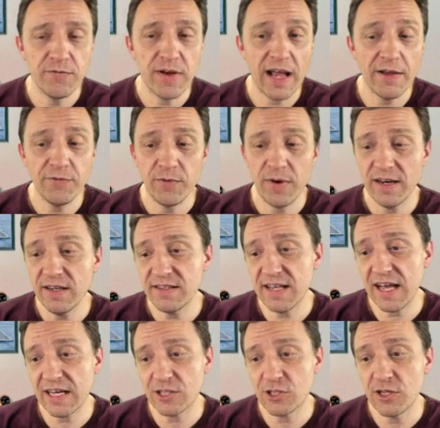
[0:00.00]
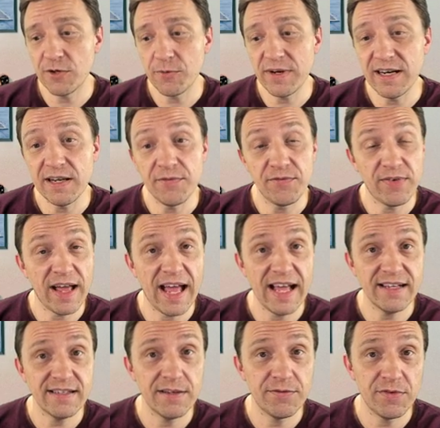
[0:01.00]
five one is actually really
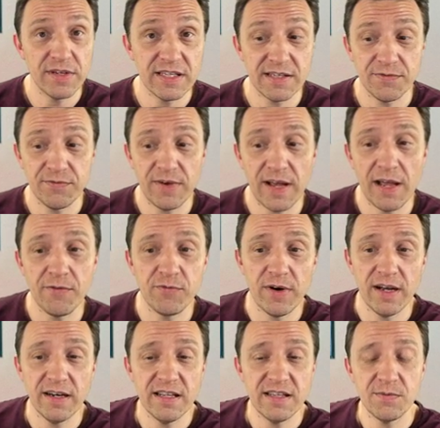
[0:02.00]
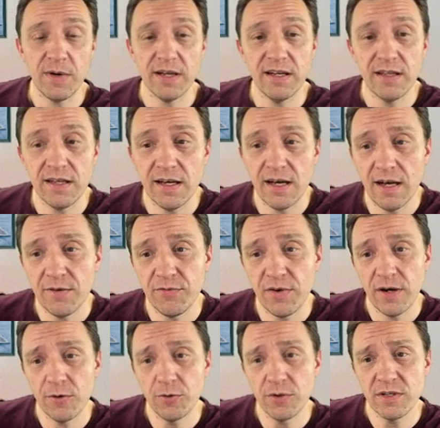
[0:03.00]
fast. If it's a five one, it's one and a
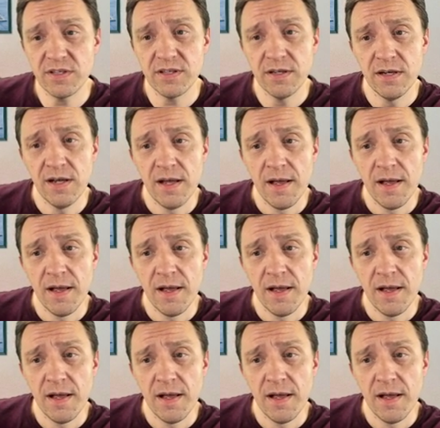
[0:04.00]
half hours.